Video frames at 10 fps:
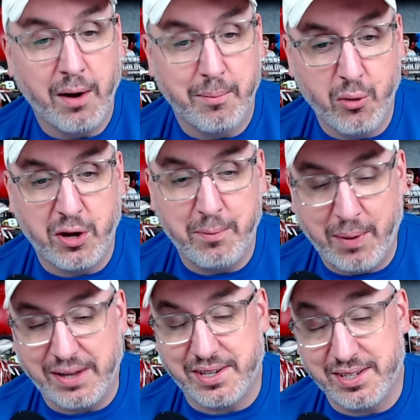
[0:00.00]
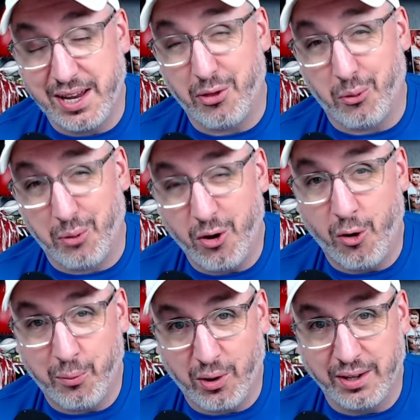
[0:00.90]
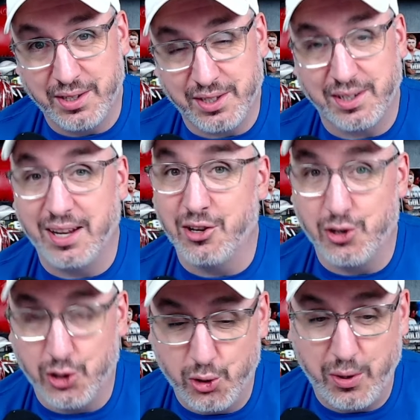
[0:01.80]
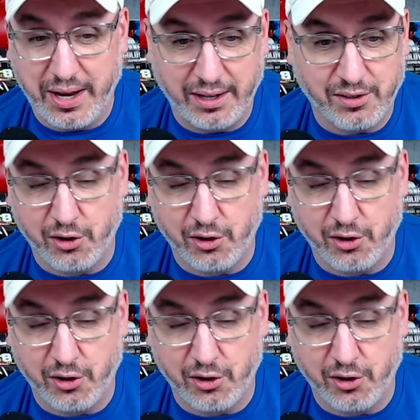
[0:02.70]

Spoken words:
Mookie Betts has hit 3 home runs in 2 innings,